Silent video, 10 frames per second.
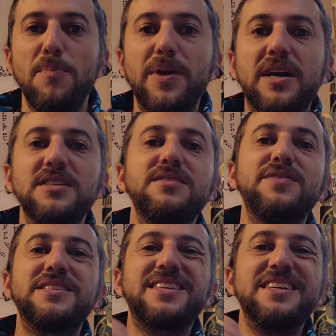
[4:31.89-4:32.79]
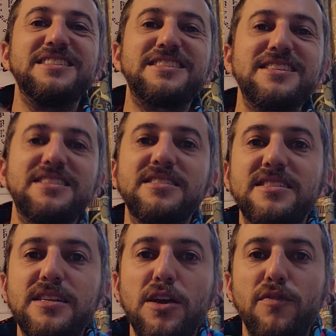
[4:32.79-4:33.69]
Because of this
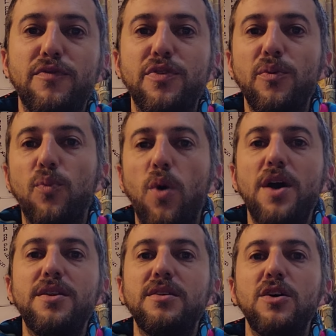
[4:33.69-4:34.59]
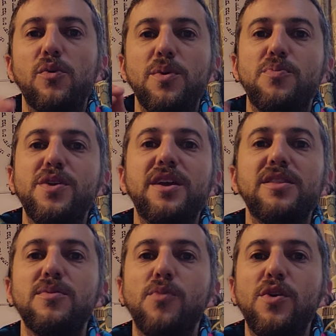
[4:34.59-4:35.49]
consistency of the one we bring in
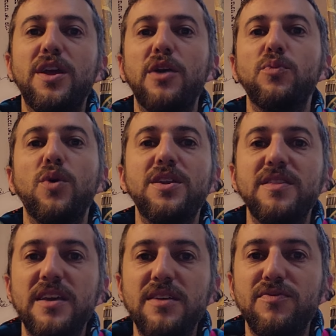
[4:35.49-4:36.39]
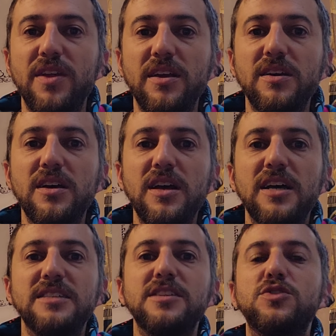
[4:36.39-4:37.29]
the morning and one in the evening.
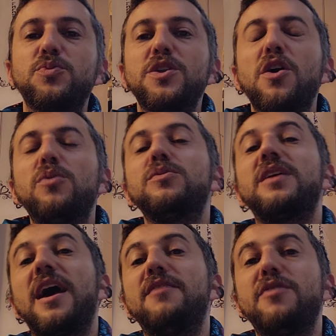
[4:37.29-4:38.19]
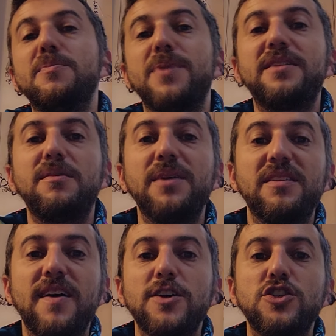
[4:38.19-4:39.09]
Since we don't have a Bet
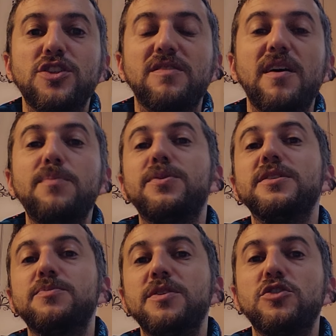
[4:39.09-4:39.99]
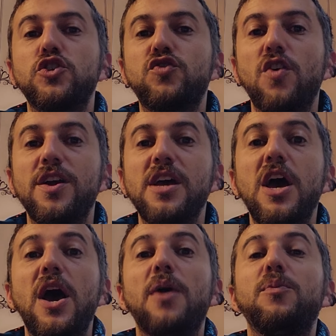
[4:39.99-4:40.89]
HaMikdash, the temple has been destroyed,
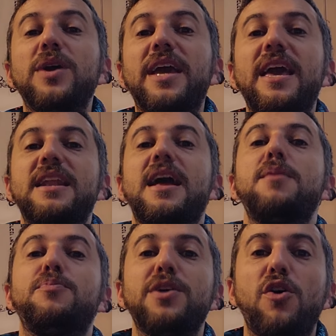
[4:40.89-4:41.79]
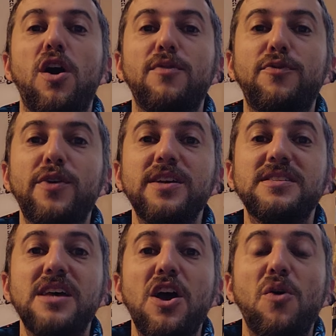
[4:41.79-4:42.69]
and we cannot bring offerings,
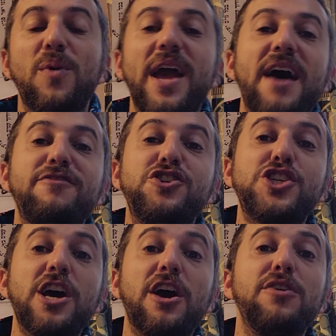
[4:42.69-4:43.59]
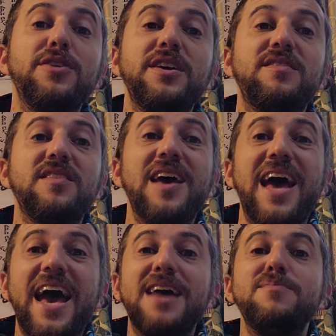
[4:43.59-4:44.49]
we have Shacharit
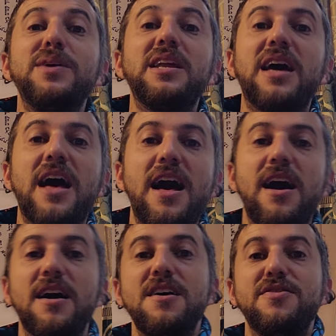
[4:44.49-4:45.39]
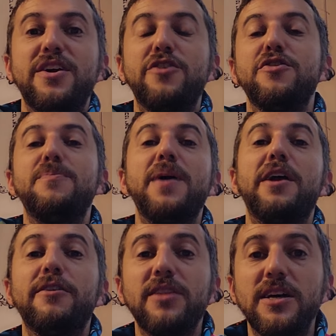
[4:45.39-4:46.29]
and Mincha that are the
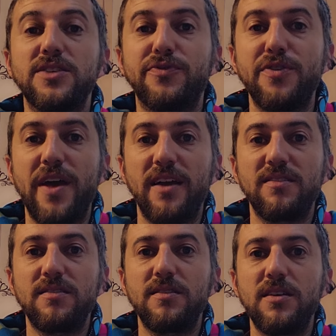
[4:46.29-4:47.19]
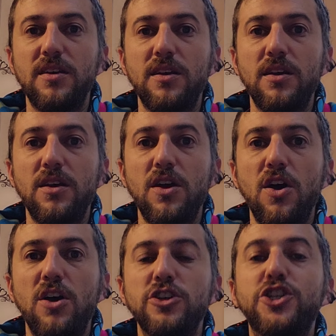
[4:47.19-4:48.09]
parallels for that.
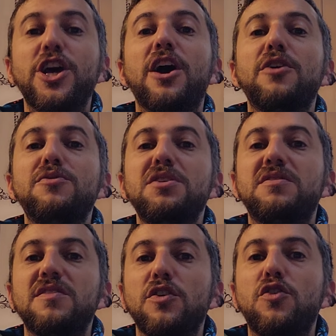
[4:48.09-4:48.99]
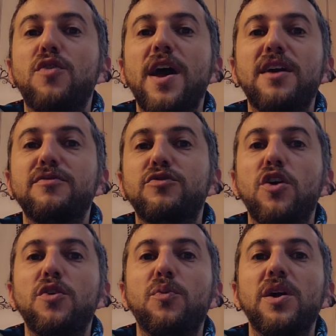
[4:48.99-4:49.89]
Shacharit in the crack of
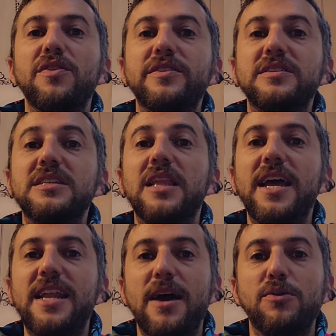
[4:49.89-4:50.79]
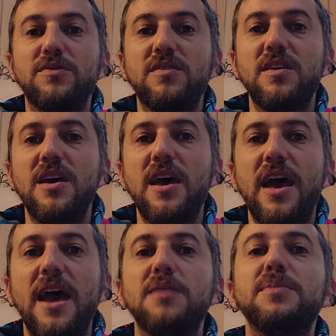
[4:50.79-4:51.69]
dawn while it's light out,
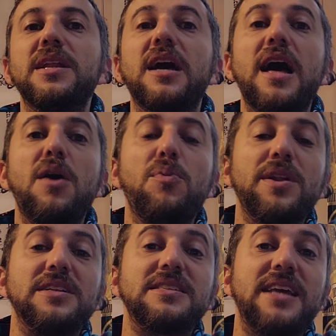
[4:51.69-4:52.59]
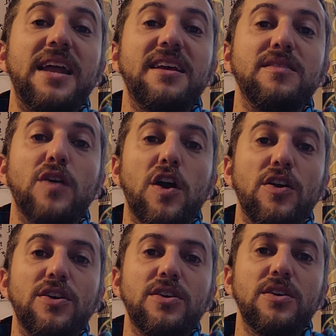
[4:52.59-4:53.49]
and Mincha when it's getting
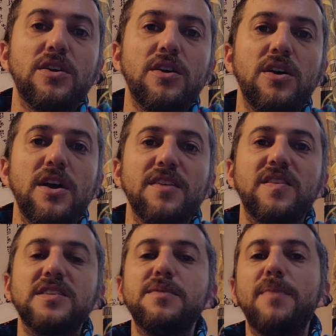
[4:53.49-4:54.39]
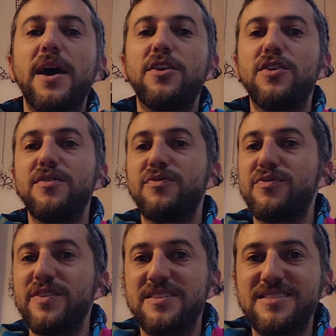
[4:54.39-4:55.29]
dark. Doesn't matter
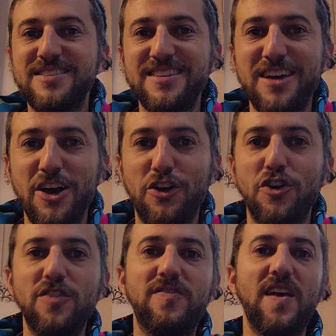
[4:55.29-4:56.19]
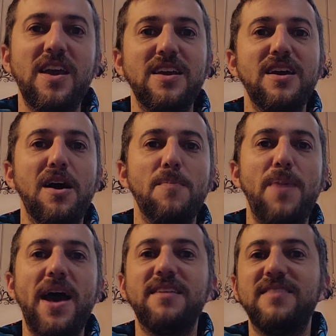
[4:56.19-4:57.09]
if it's a good day, a
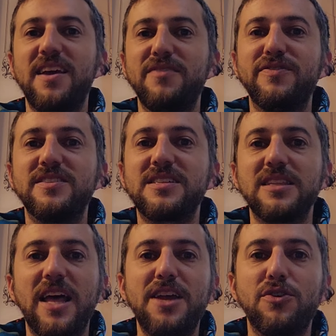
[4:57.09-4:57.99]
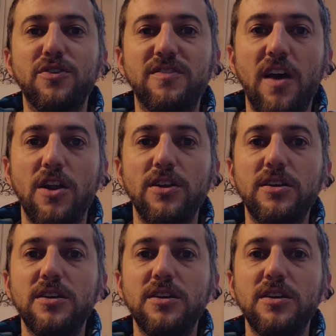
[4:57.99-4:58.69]
bad day, if it's light or dark.